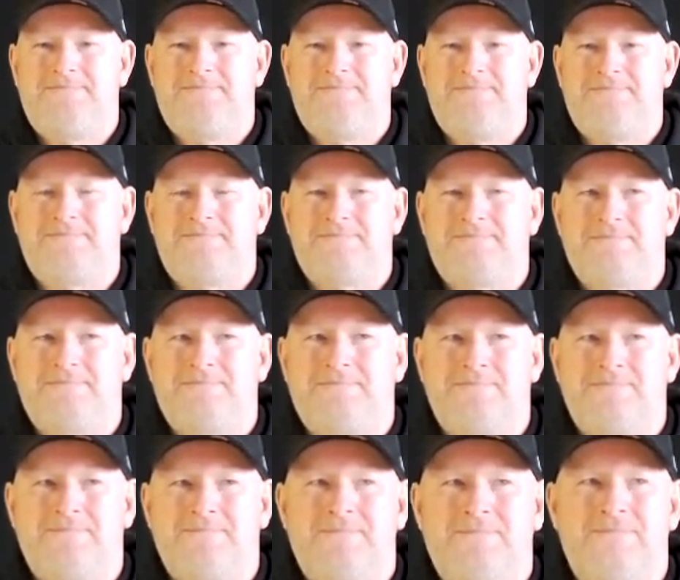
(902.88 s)

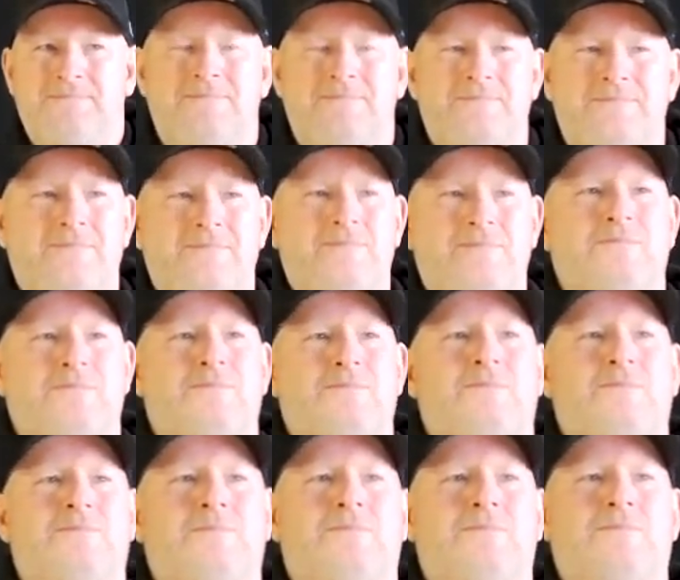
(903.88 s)

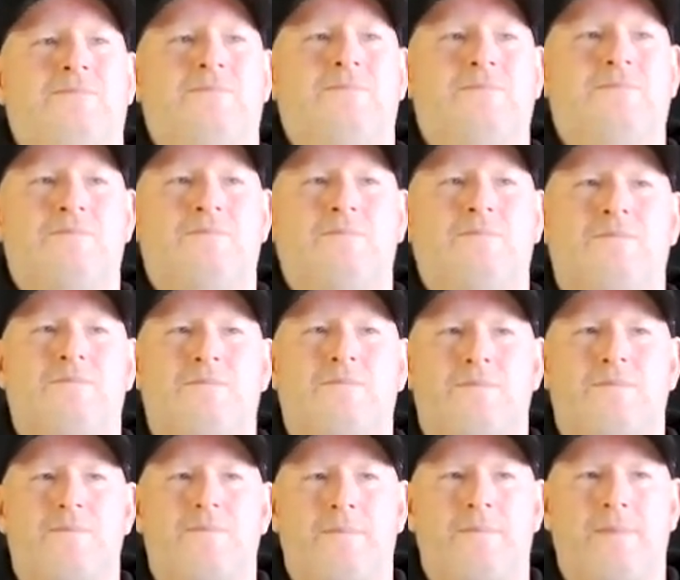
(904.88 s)

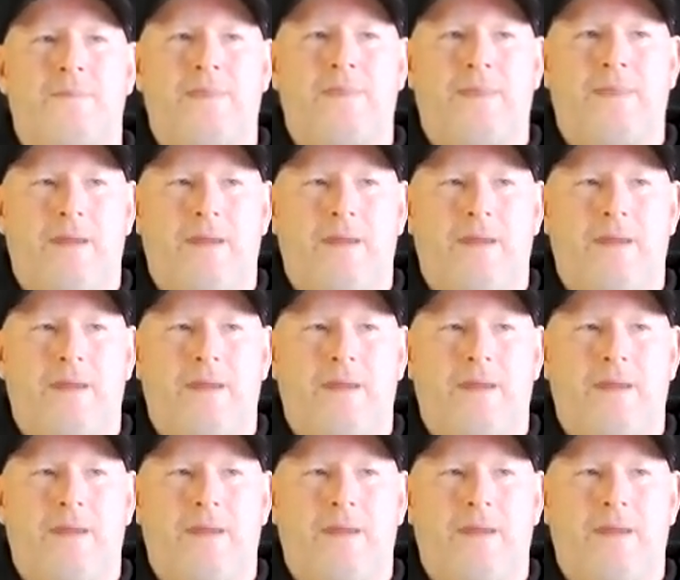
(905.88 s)
(not speaking)